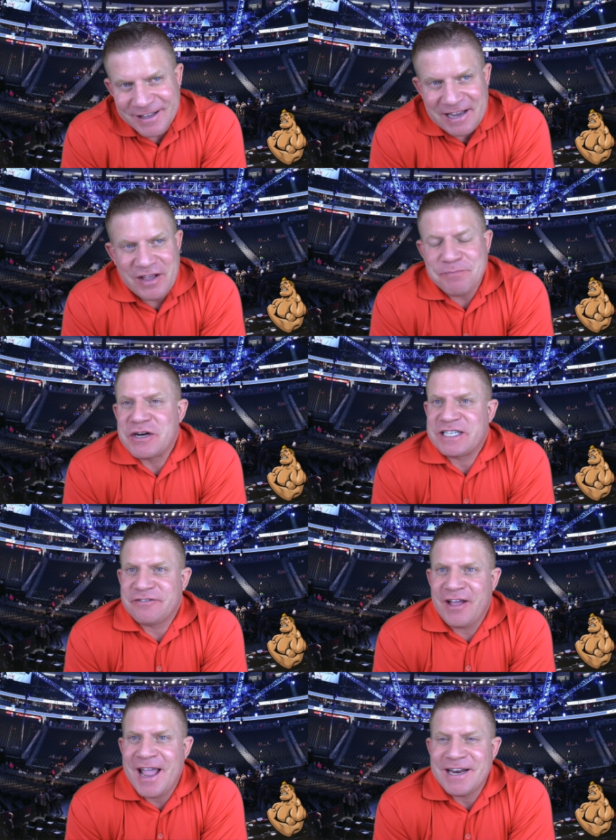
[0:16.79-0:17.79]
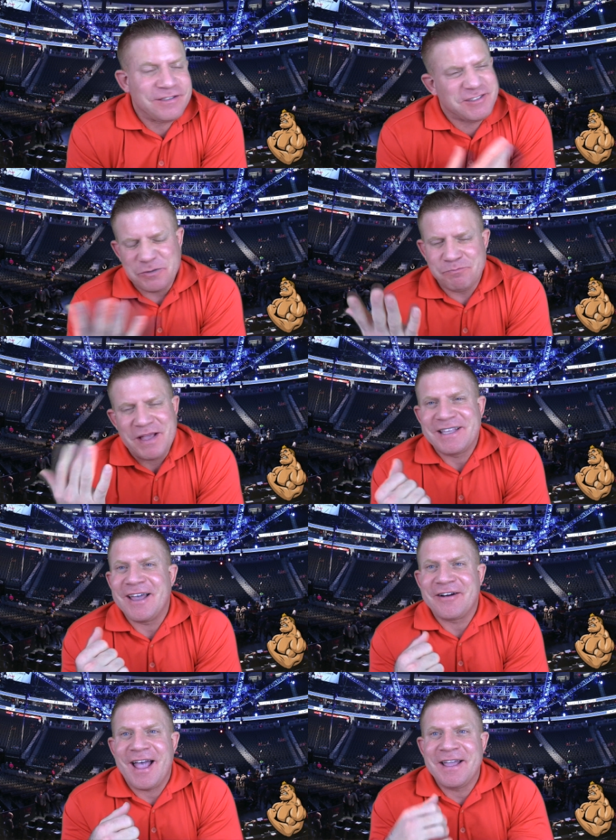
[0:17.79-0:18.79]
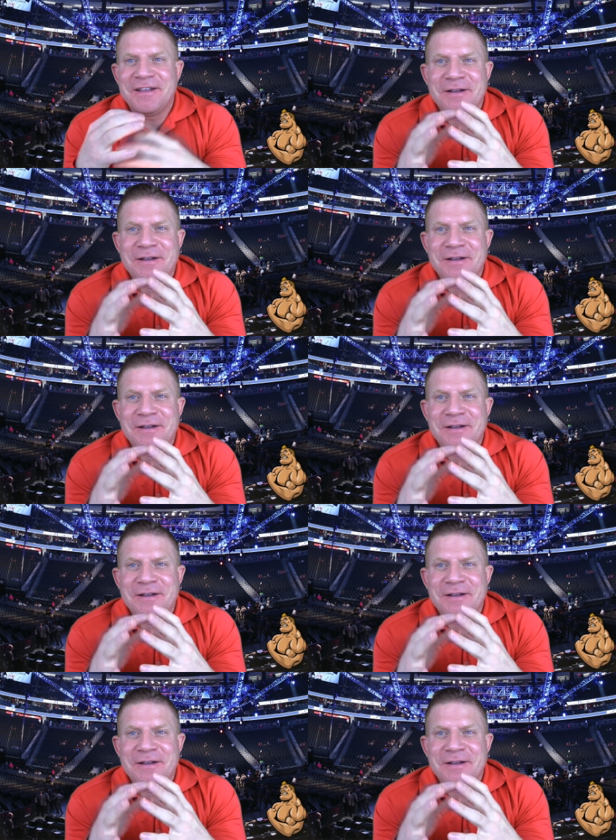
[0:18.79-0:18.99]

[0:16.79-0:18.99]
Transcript: Like if I predict a fight, just bet the other guy.